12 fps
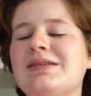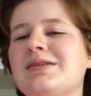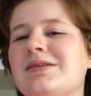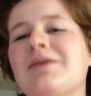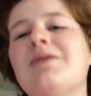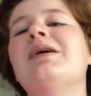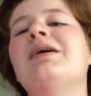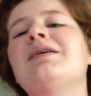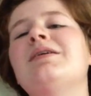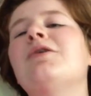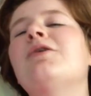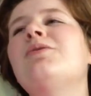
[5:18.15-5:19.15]

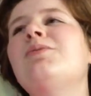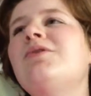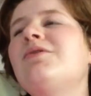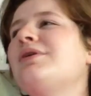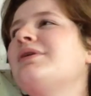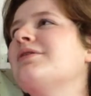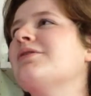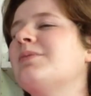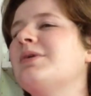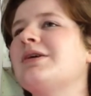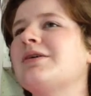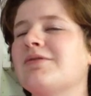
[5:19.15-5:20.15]
no movies are
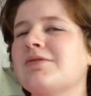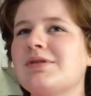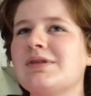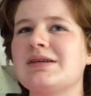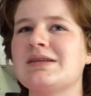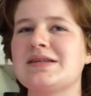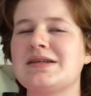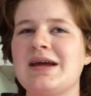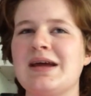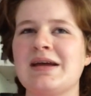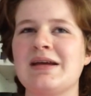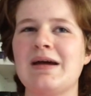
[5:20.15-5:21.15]
being released,
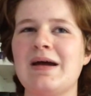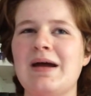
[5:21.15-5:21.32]
and